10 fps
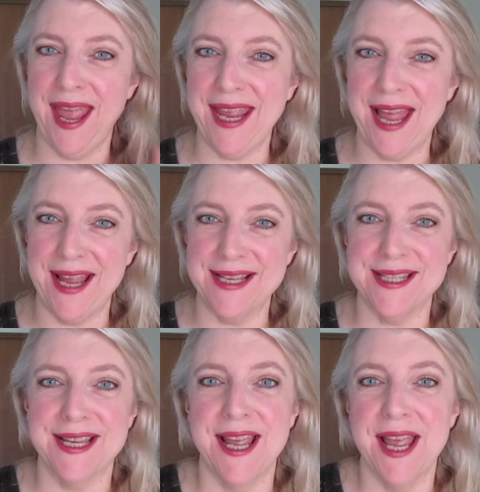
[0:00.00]
Hey
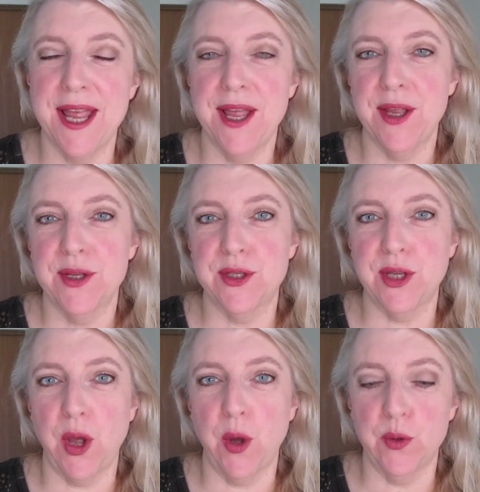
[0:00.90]
guys!
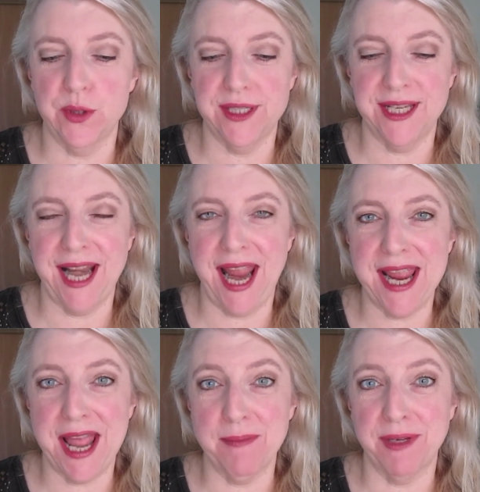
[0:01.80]
So
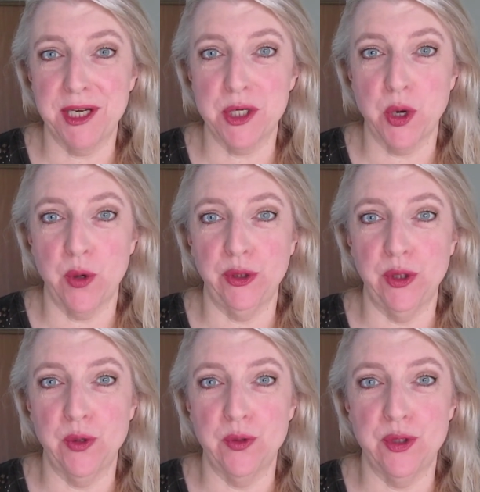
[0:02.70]
today I'm going to show
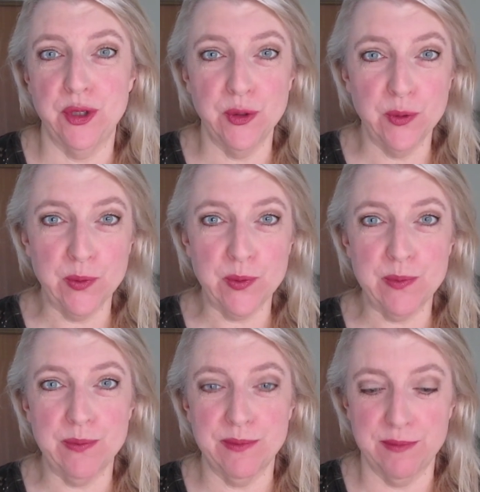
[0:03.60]
you two